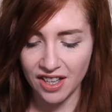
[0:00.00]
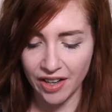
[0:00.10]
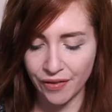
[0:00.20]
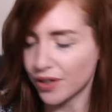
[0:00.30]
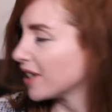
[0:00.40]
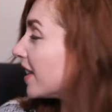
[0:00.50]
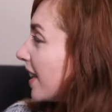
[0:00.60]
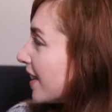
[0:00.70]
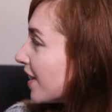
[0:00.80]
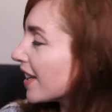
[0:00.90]
if you can
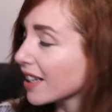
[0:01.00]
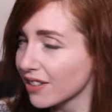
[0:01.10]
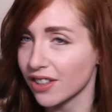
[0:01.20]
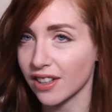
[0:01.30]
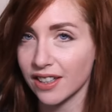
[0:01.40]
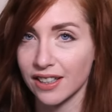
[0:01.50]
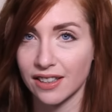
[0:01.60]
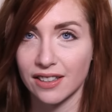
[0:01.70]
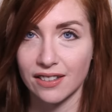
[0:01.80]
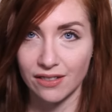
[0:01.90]
get your hands on it,
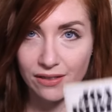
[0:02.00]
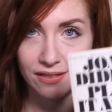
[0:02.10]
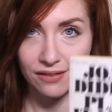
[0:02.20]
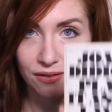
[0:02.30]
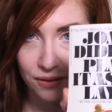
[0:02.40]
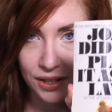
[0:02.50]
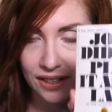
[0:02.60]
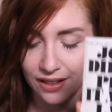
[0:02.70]
read